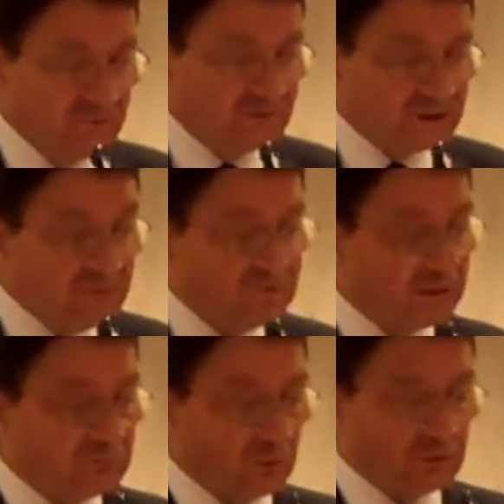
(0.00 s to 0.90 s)

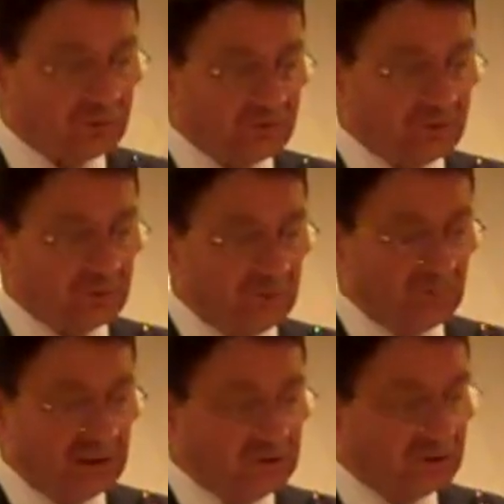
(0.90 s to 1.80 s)
significant progress has
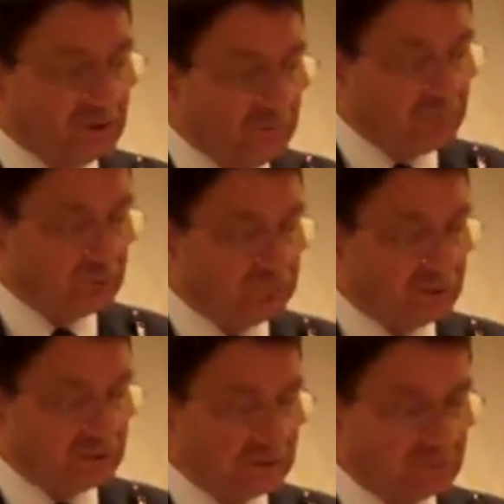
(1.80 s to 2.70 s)
been made in a number of
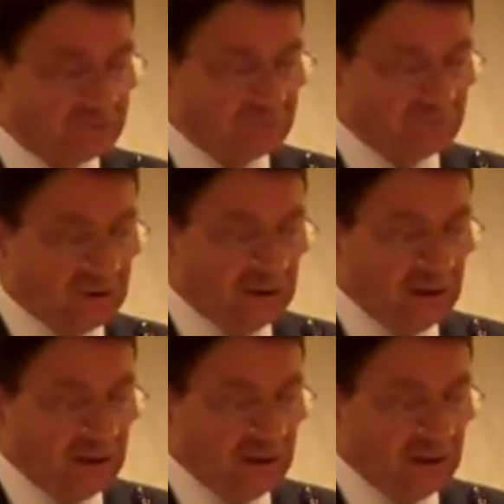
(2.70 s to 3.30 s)
areas,